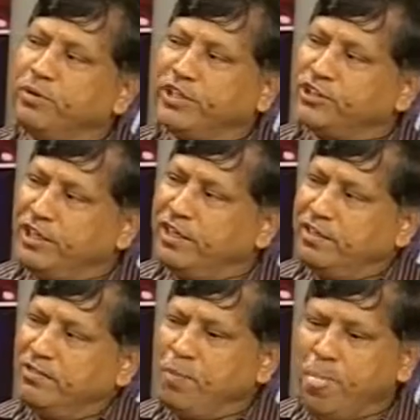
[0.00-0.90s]
teacher,
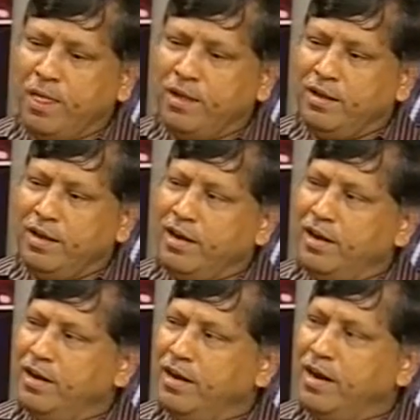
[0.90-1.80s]

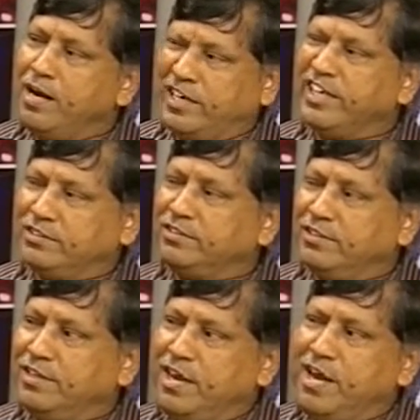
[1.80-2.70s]
at least,